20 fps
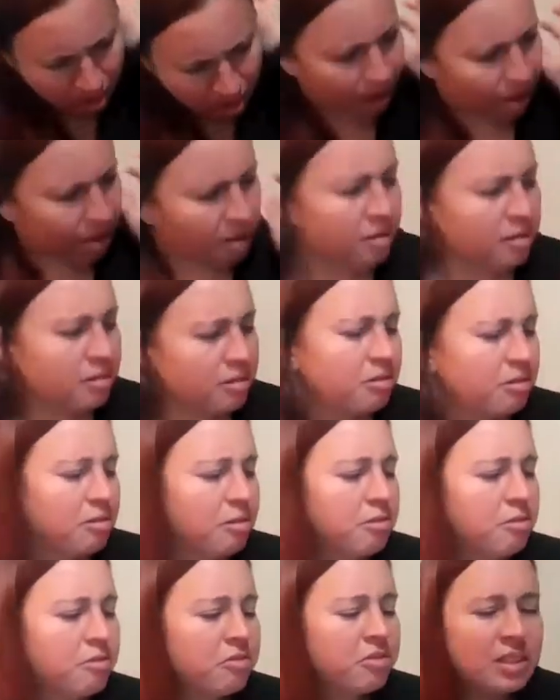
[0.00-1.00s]
to
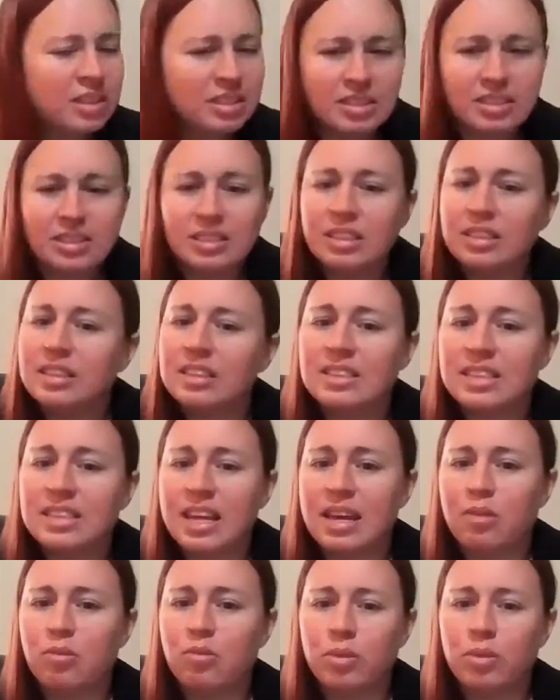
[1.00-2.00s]

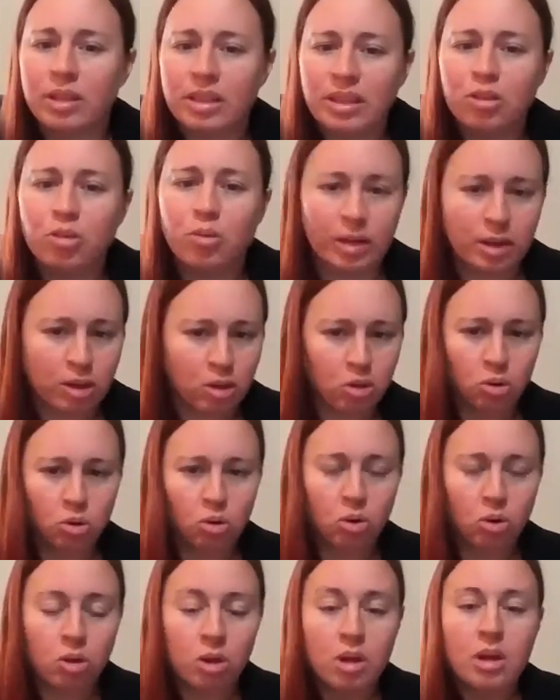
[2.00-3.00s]
facilitate really
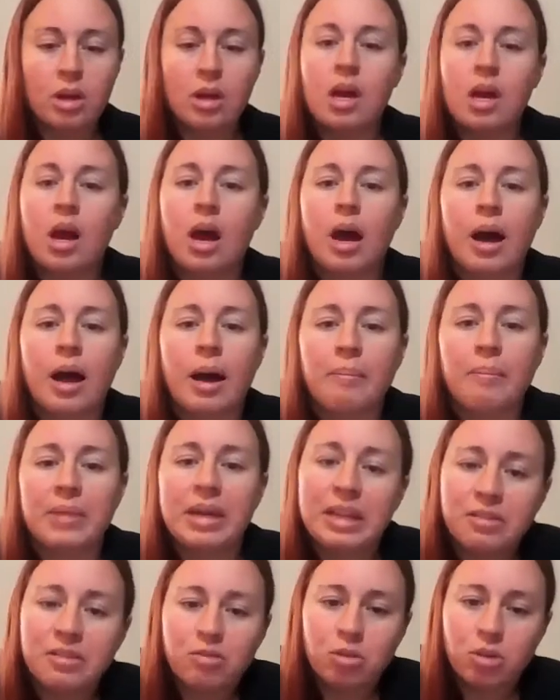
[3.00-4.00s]
critical,
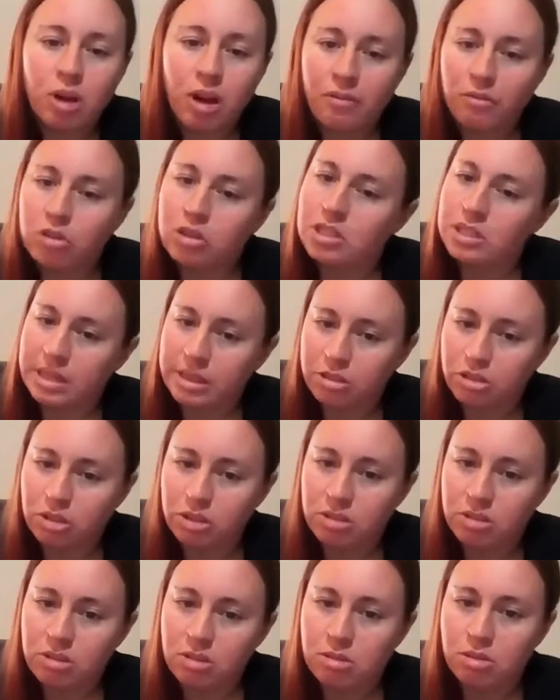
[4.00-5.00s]
meaningful
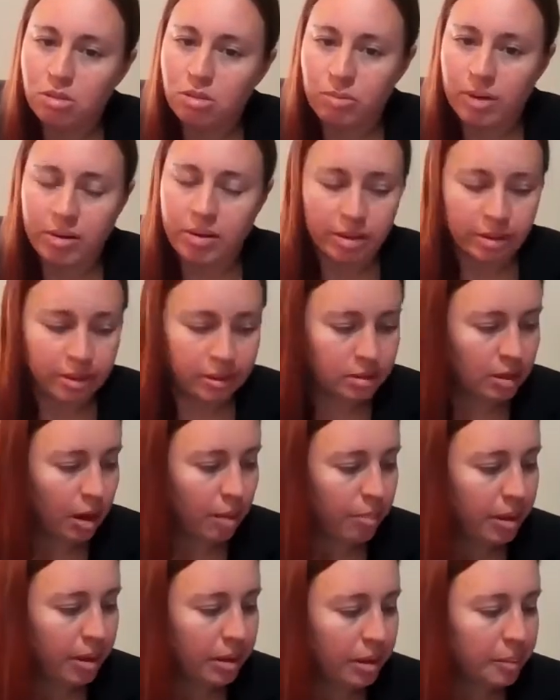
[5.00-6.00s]
conversations surrounding the
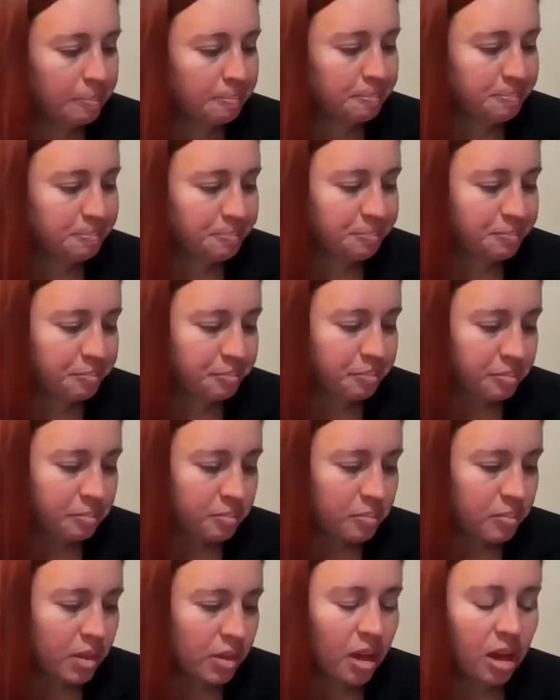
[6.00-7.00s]
topic.
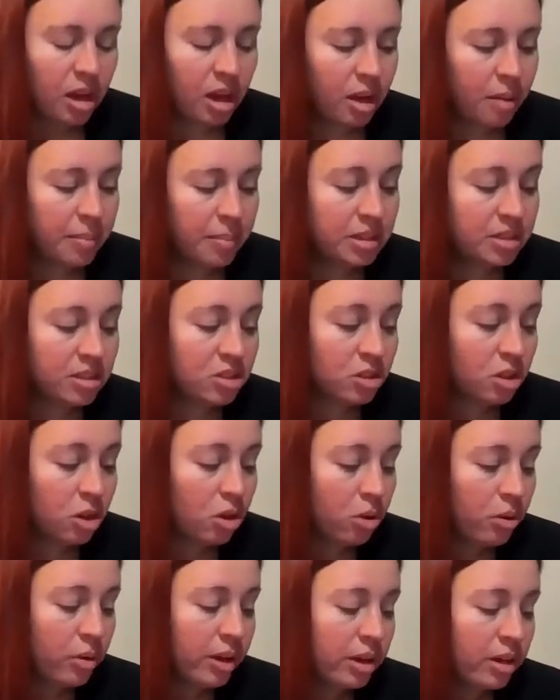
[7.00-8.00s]

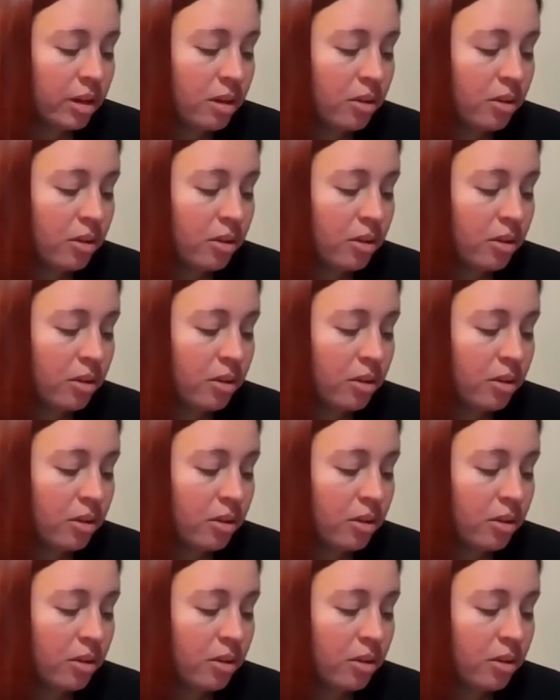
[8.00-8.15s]
So